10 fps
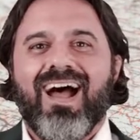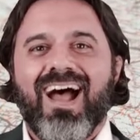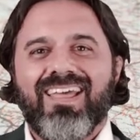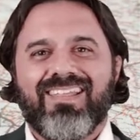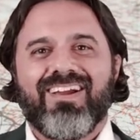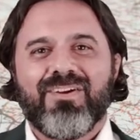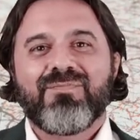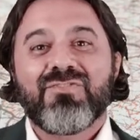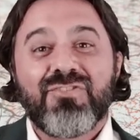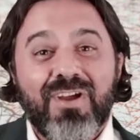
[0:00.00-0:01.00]
Hi there,
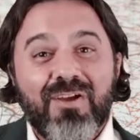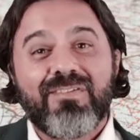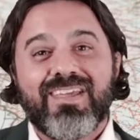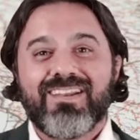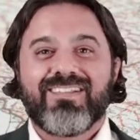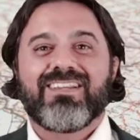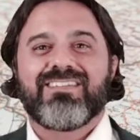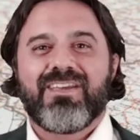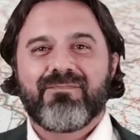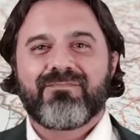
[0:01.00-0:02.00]
Trey with
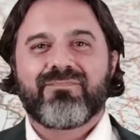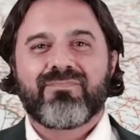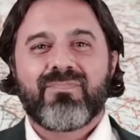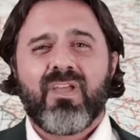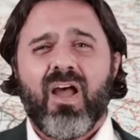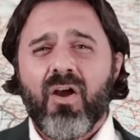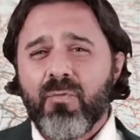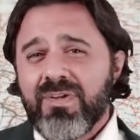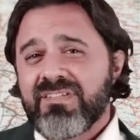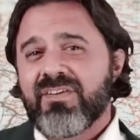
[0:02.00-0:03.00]
Analytics 8. A
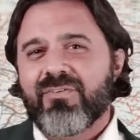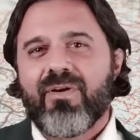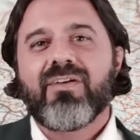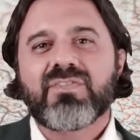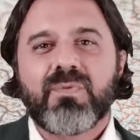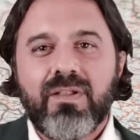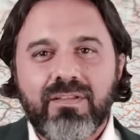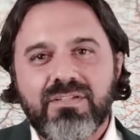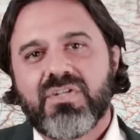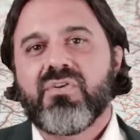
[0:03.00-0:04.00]
recent groundswell
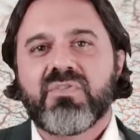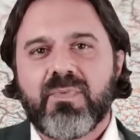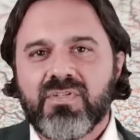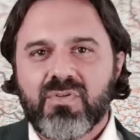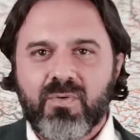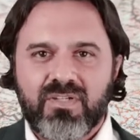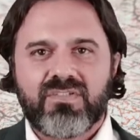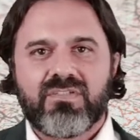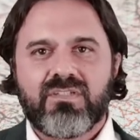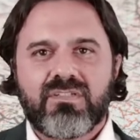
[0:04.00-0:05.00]
in geospatial
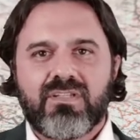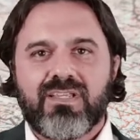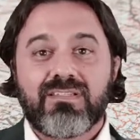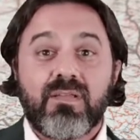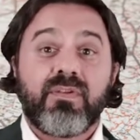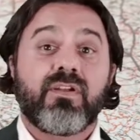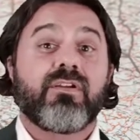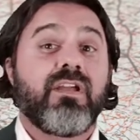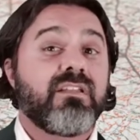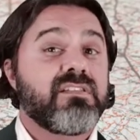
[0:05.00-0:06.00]
questions has led me to
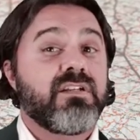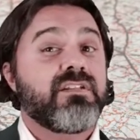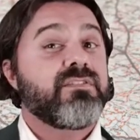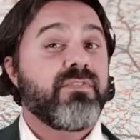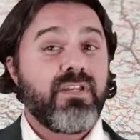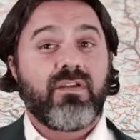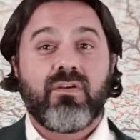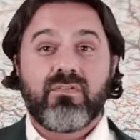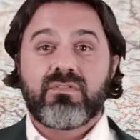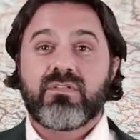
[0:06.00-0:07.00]
create a series of
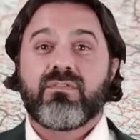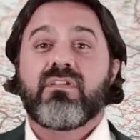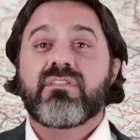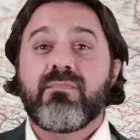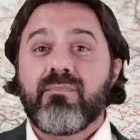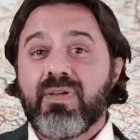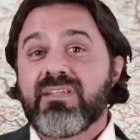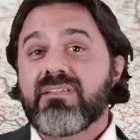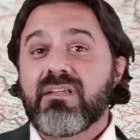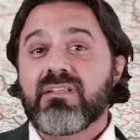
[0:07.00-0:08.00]
videos around some
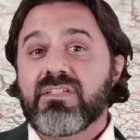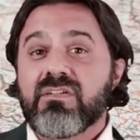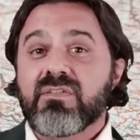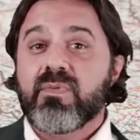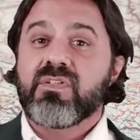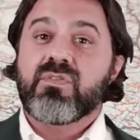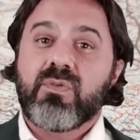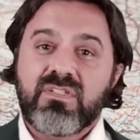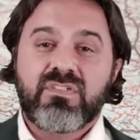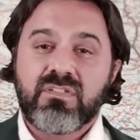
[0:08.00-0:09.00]
basic geospatial
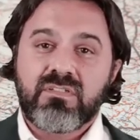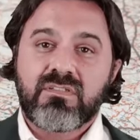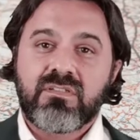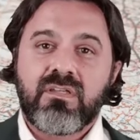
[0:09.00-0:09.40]
questions.